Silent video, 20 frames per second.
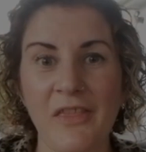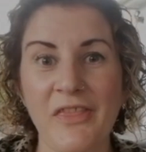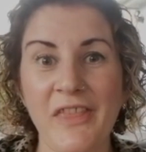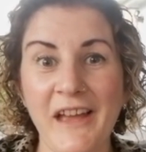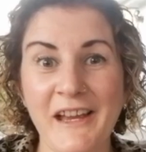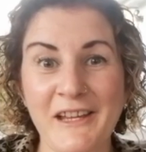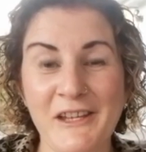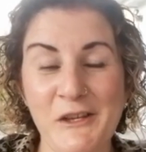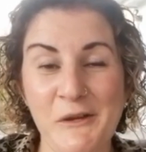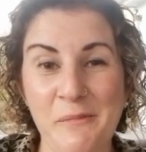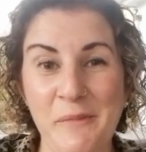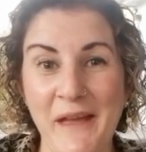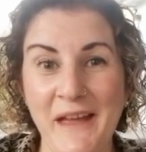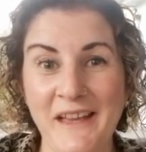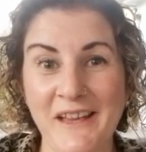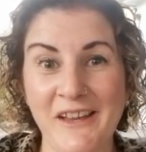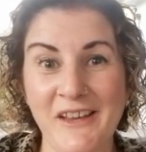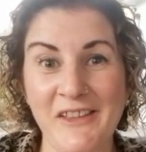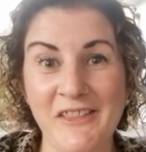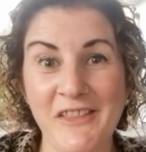Thank you,
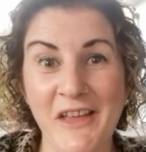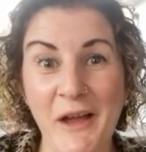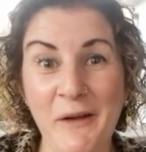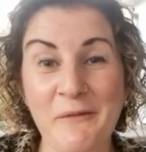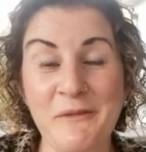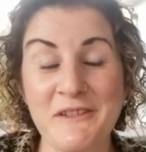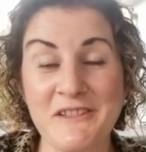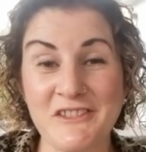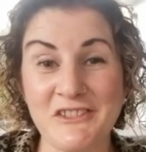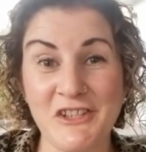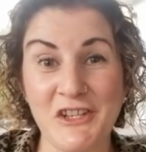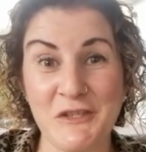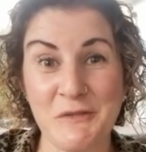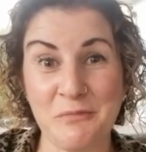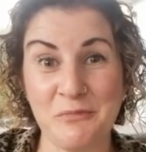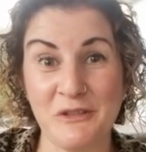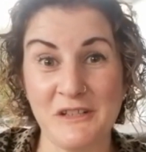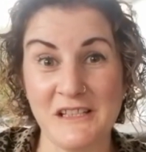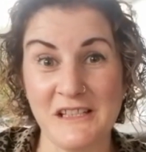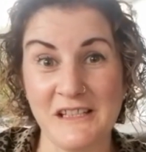Becca. That was
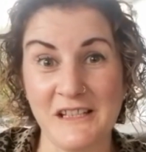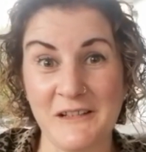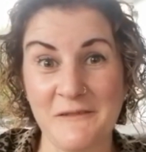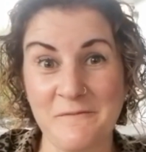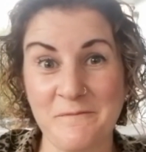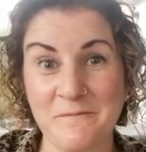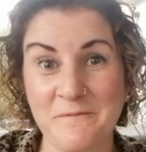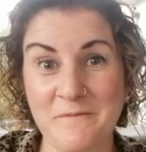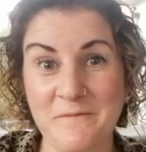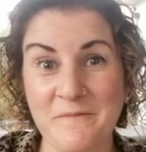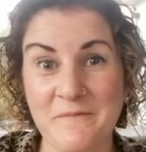just brilliant.